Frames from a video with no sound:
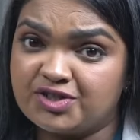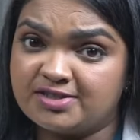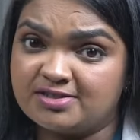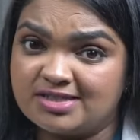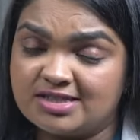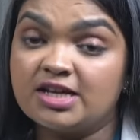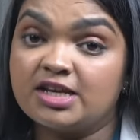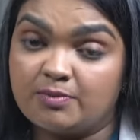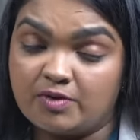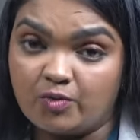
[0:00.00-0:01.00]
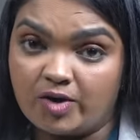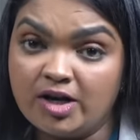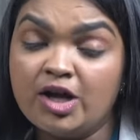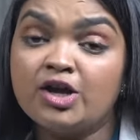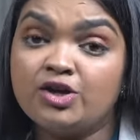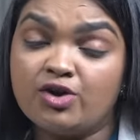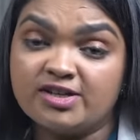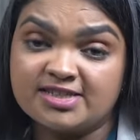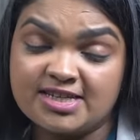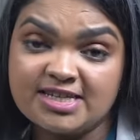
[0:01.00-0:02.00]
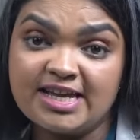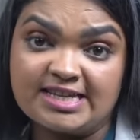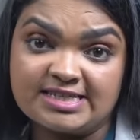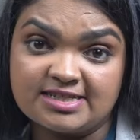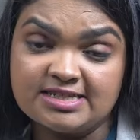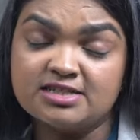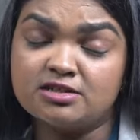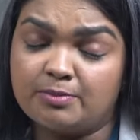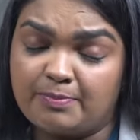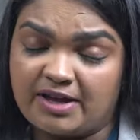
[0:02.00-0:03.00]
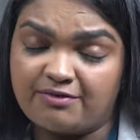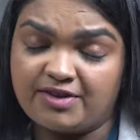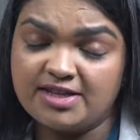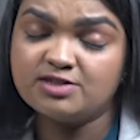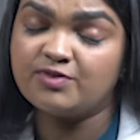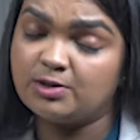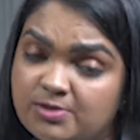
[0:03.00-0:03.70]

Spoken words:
reasons. Number one, your skin enters a repair phase when